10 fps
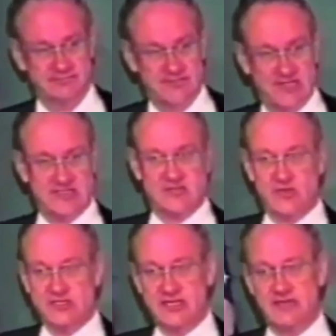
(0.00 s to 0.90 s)
Because that's
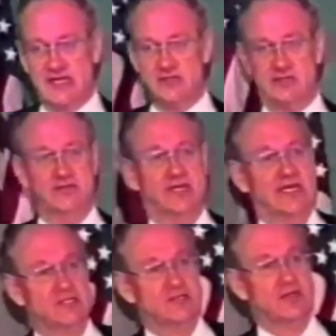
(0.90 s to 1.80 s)
what it's coming down to. You
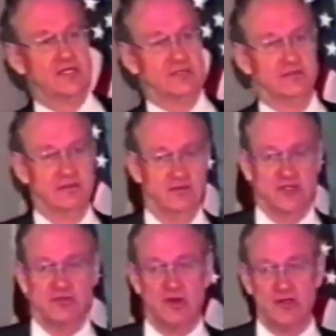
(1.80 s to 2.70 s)
got your choice.
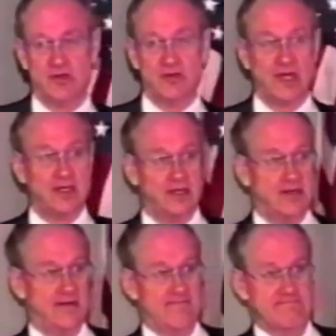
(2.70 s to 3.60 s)
Which boat you want to ride on?
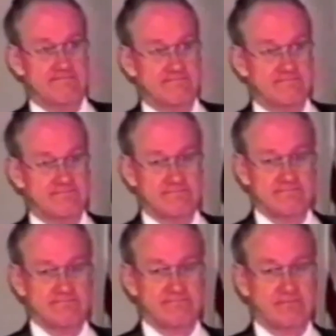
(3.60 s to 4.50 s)

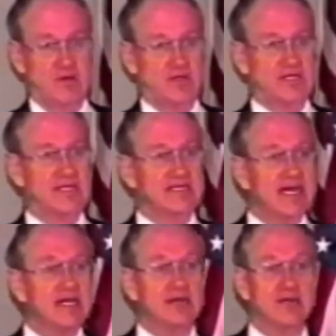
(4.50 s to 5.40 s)
You want the
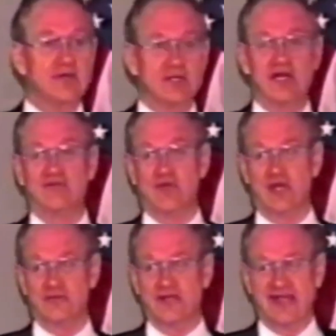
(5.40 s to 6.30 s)
Titanic or you want the life raft?